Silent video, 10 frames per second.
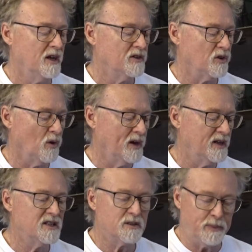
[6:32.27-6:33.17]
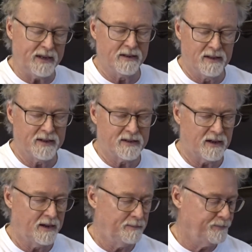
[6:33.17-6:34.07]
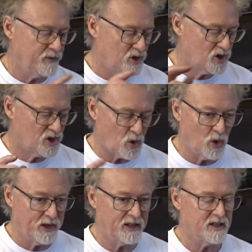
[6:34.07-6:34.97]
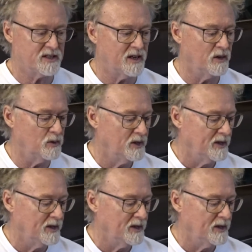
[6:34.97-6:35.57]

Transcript: So I did spend a lot of time sorting this out,